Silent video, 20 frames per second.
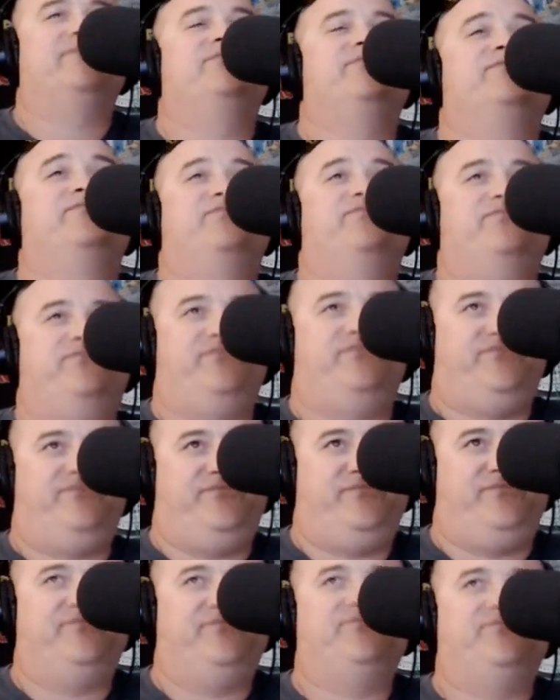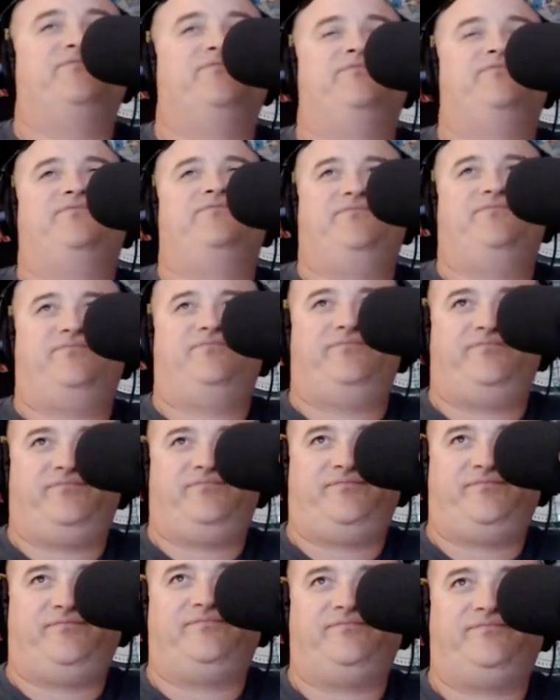
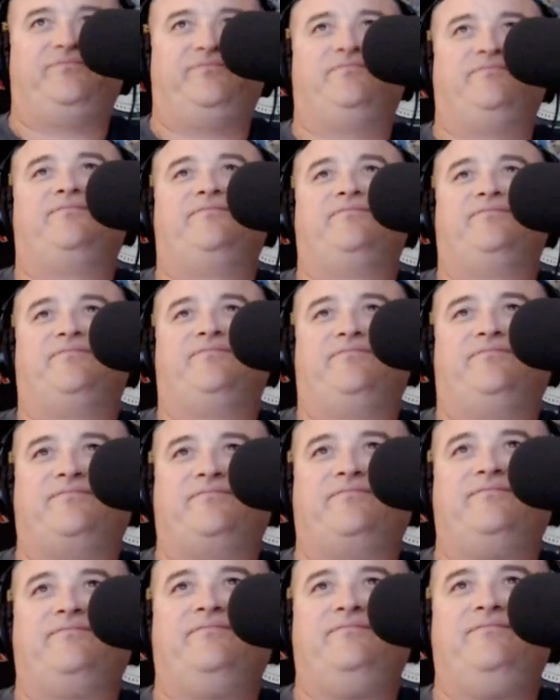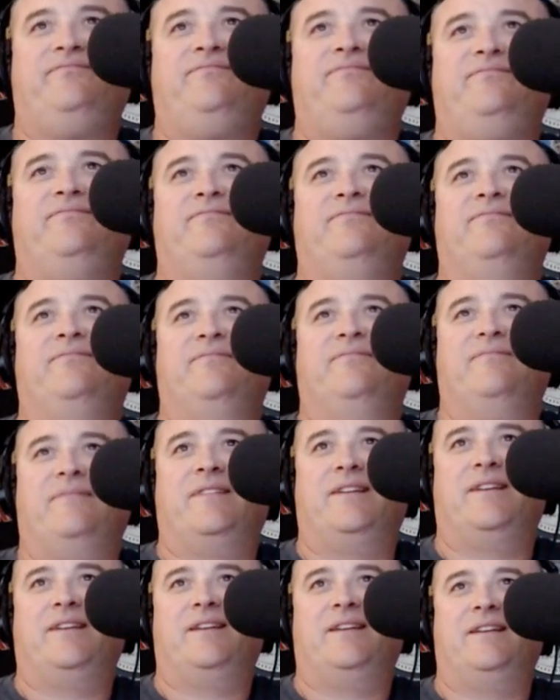
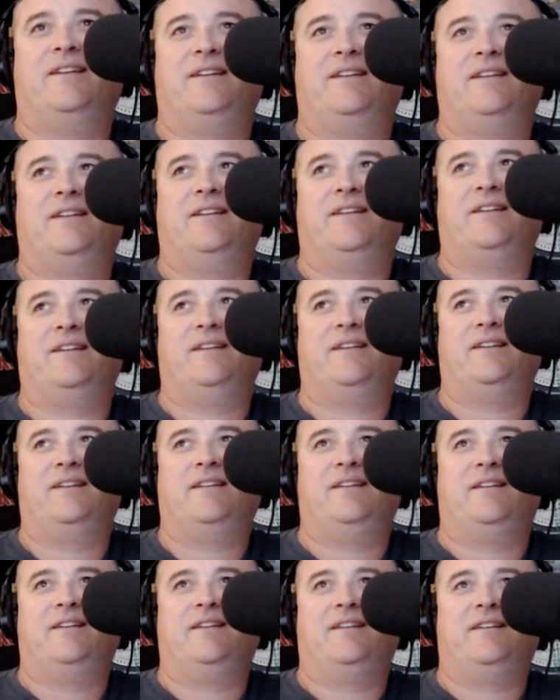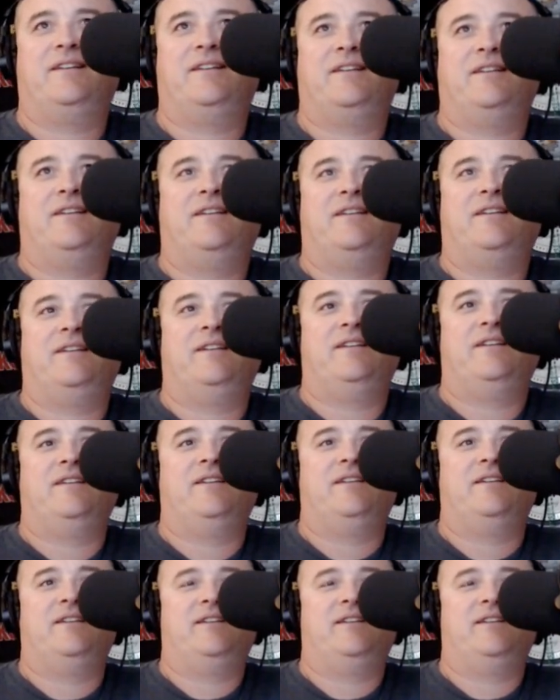No words are spoken by the person on screen.